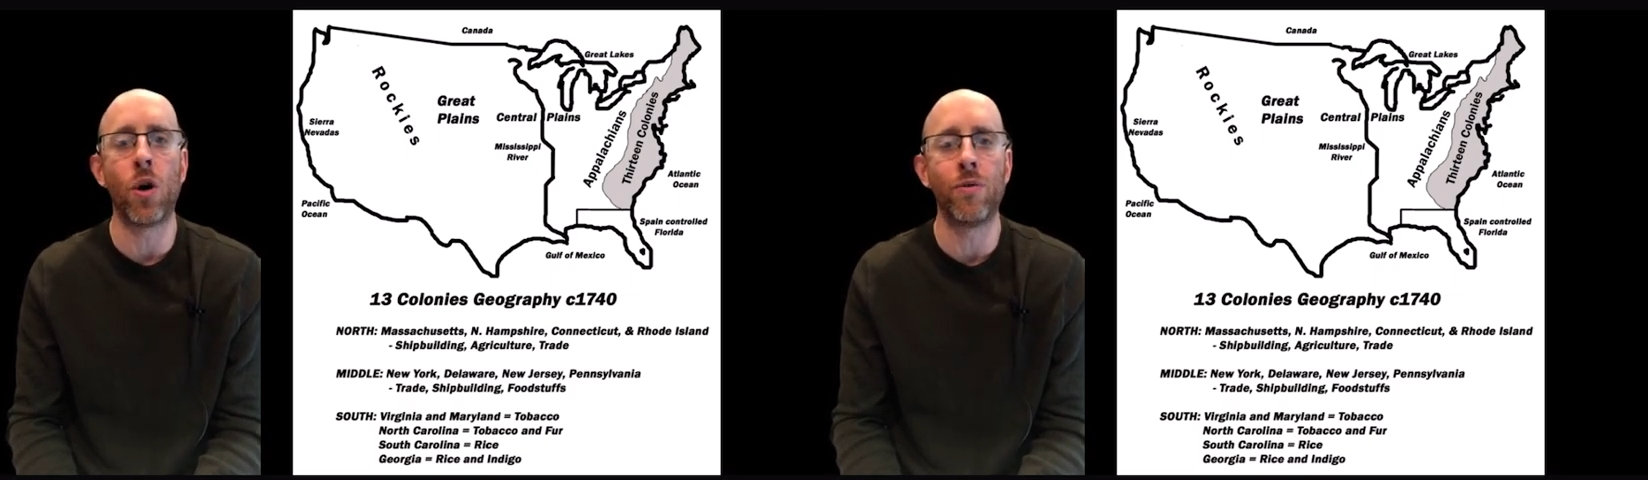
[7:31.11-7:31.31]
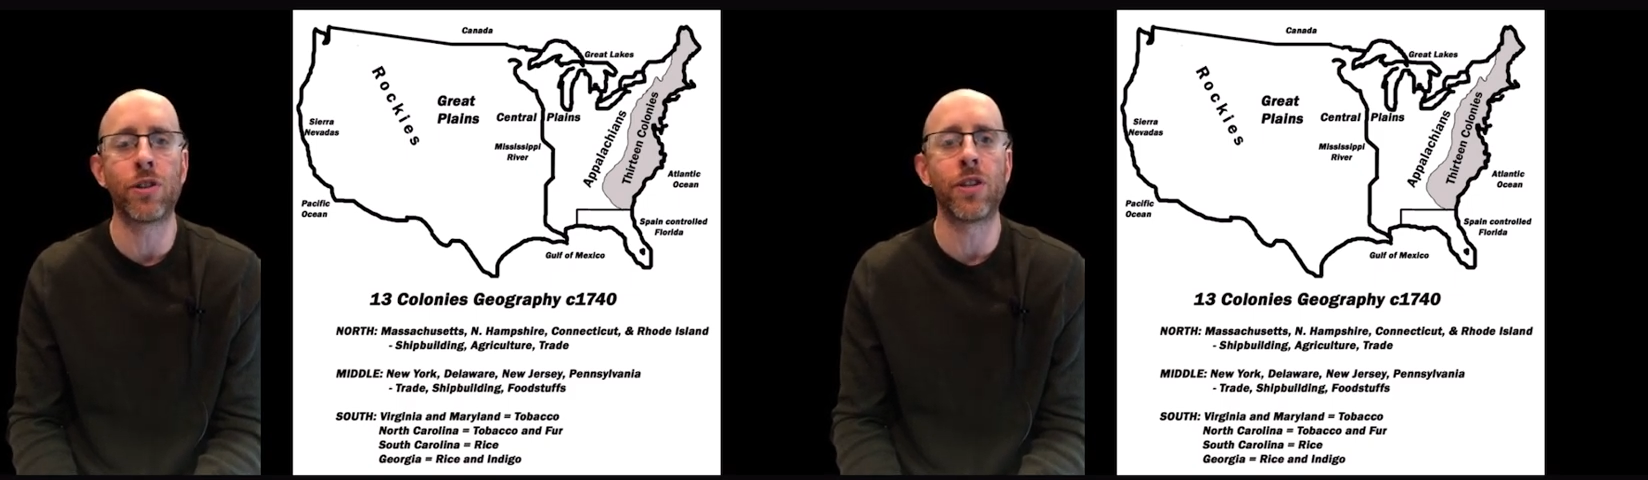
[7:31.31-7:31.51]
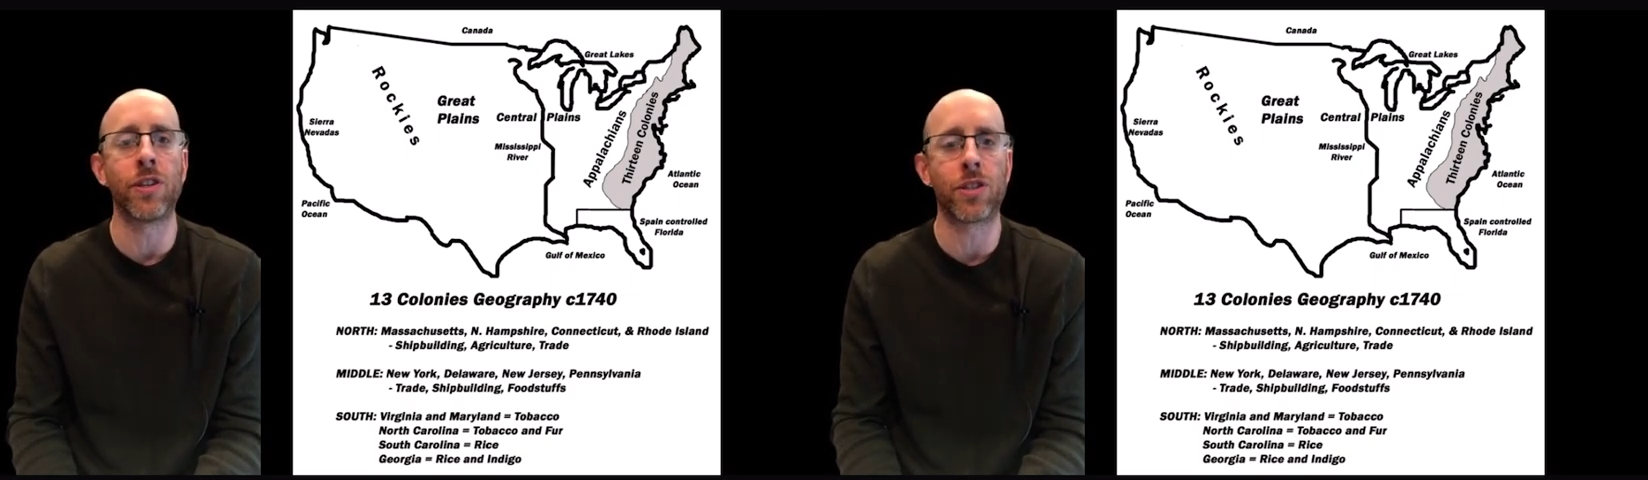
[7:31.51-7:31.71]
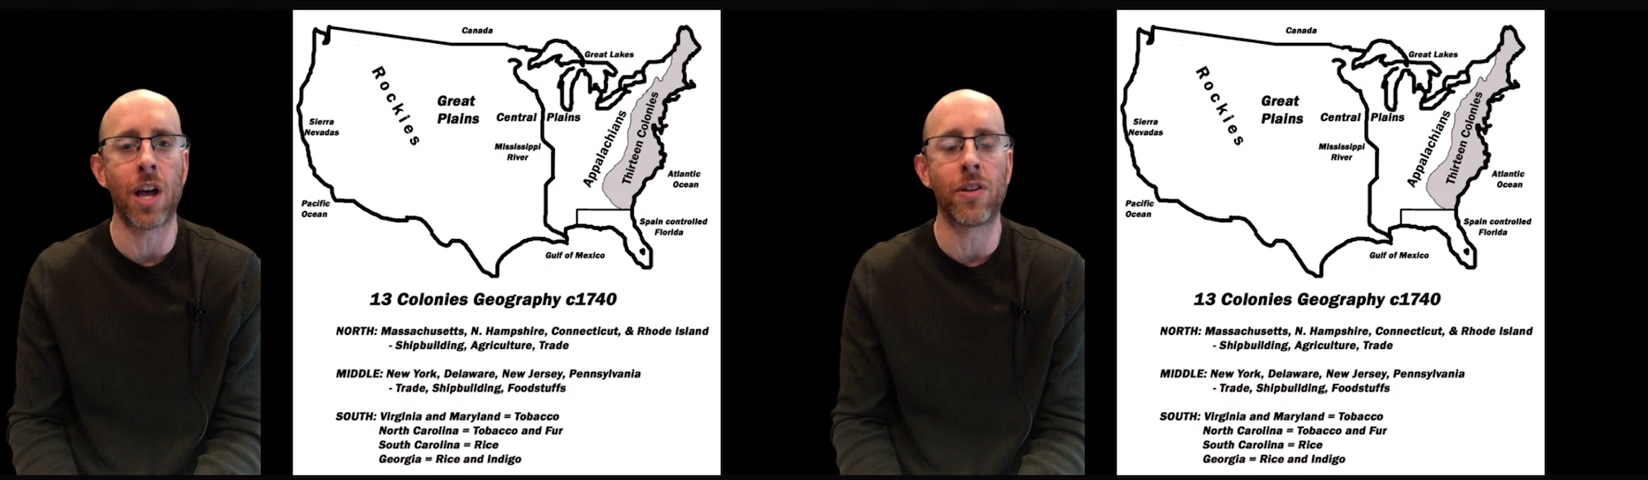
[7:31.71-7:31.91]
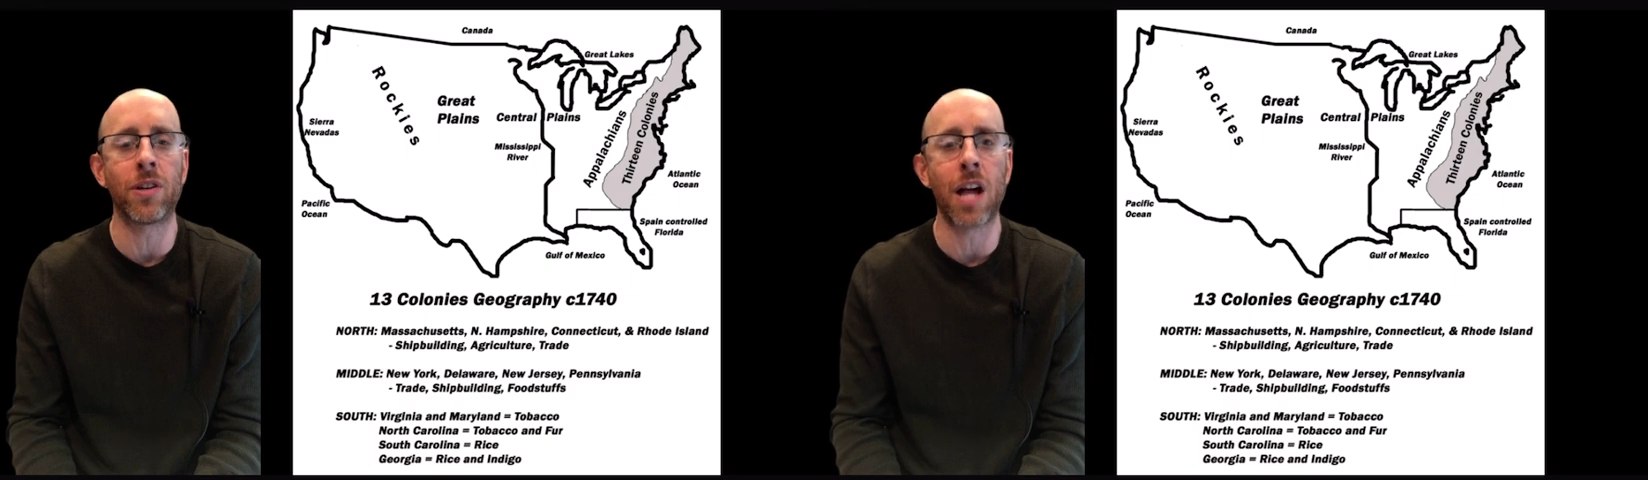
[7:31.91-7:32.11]
over to the
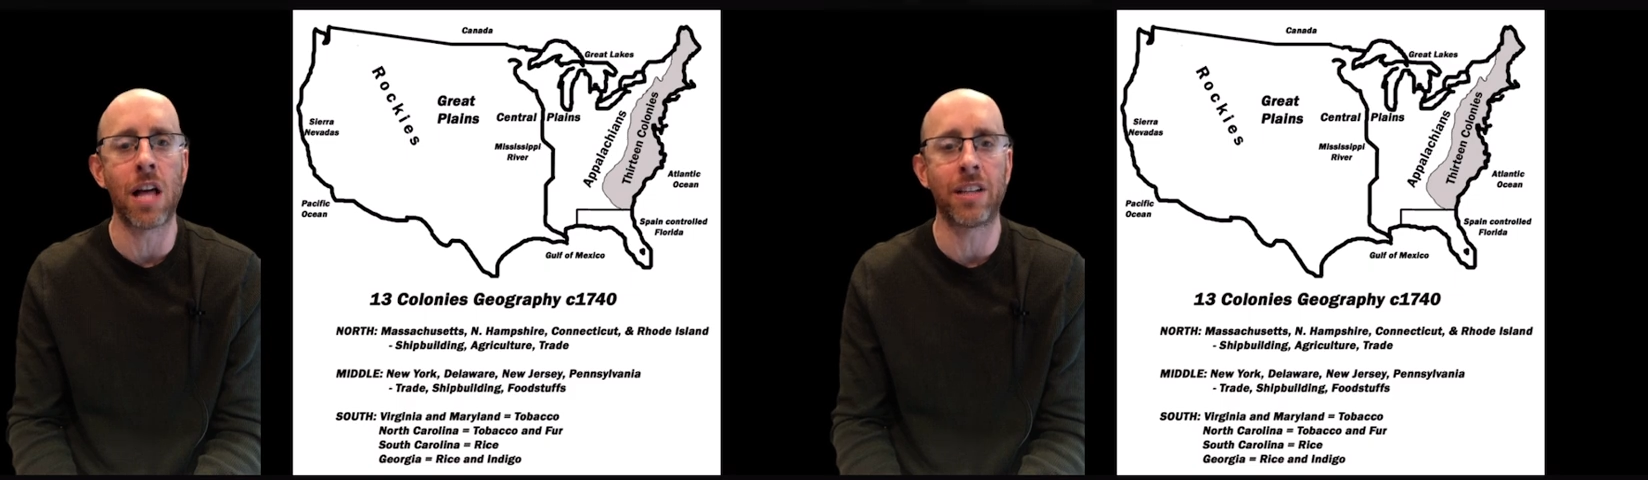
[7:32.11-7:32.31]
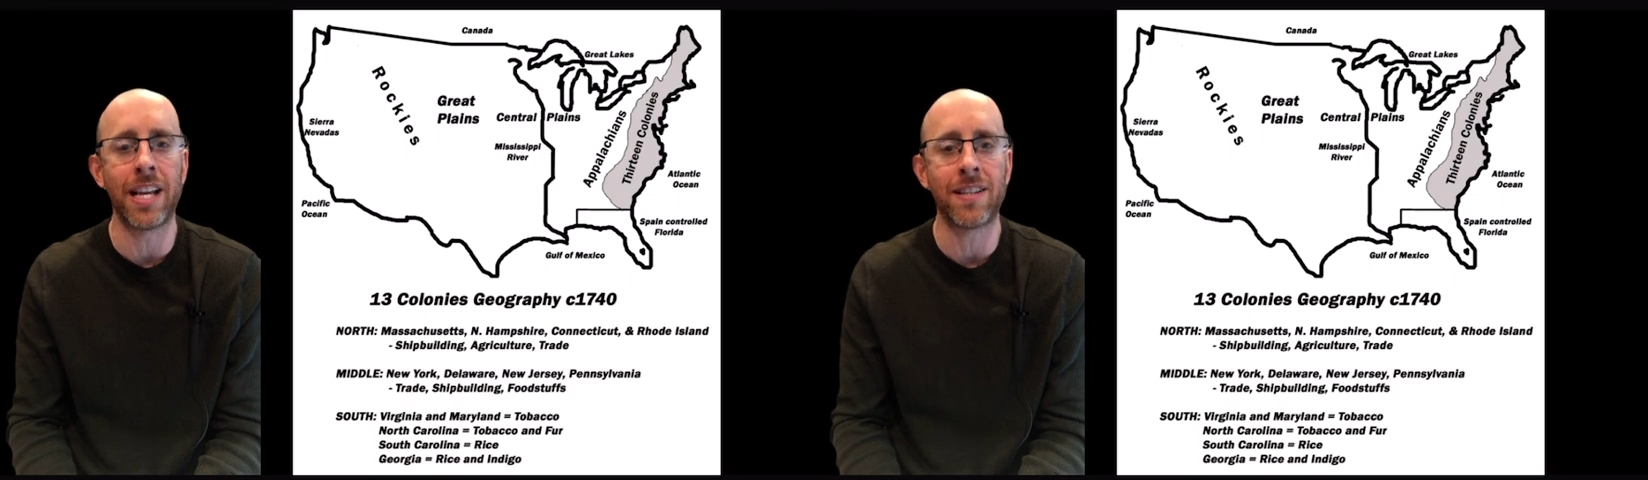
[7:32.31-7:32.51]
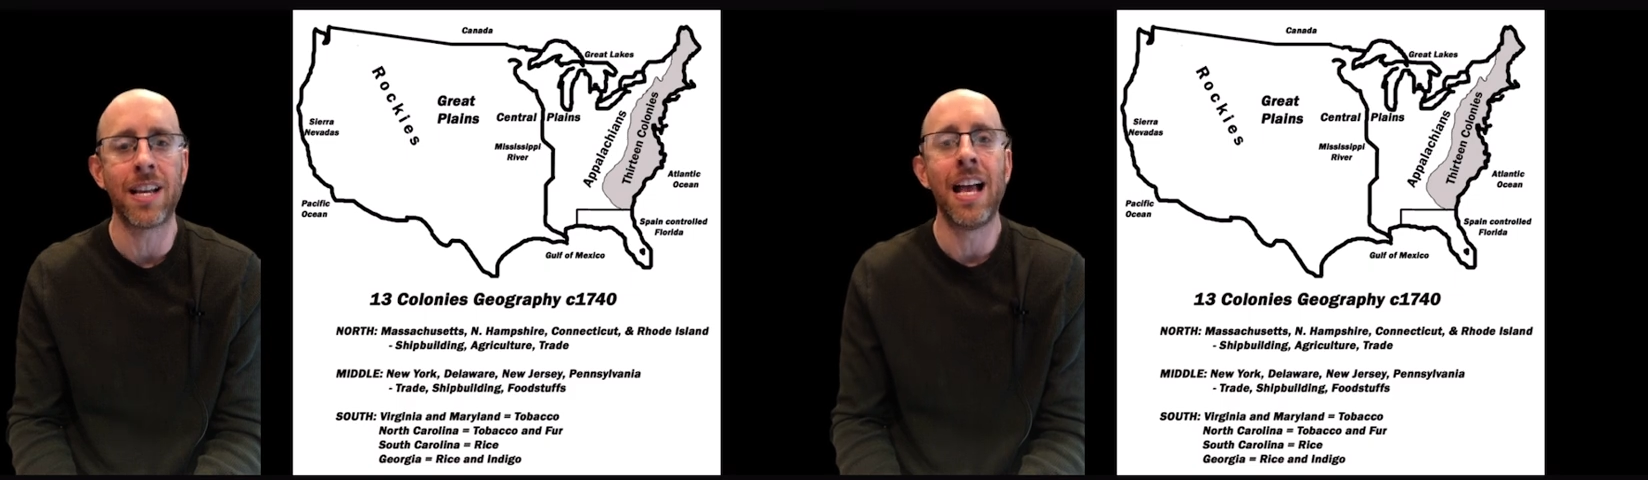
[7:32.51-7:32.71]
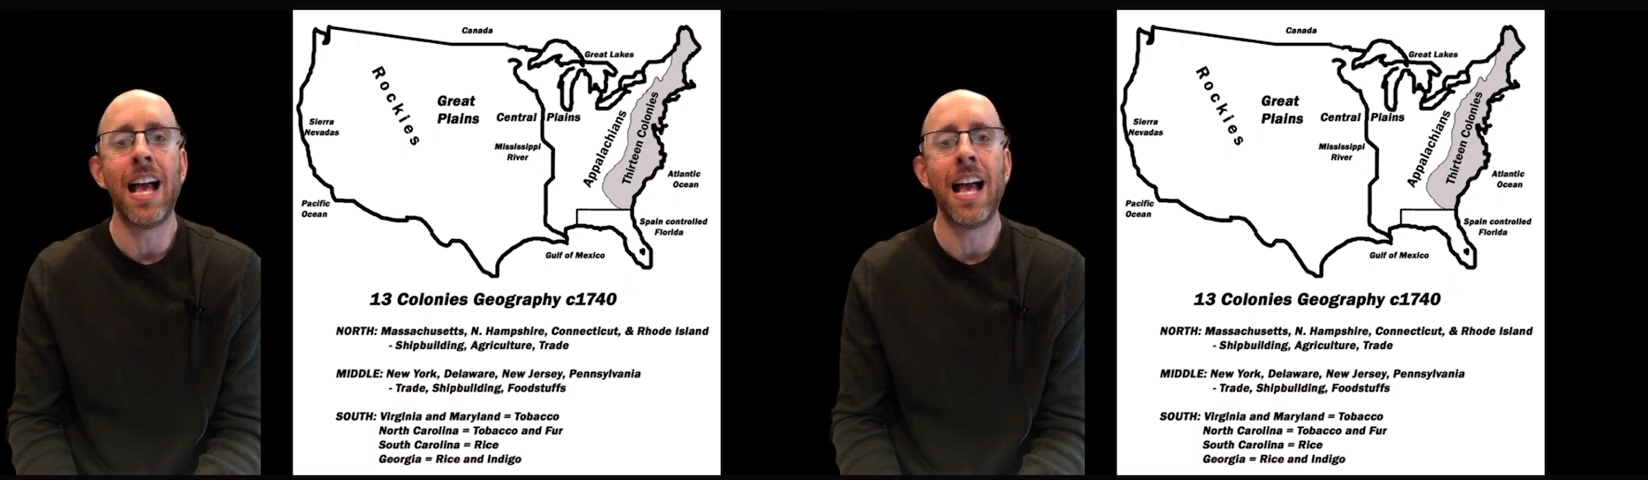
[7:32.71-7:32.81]
southern colonies,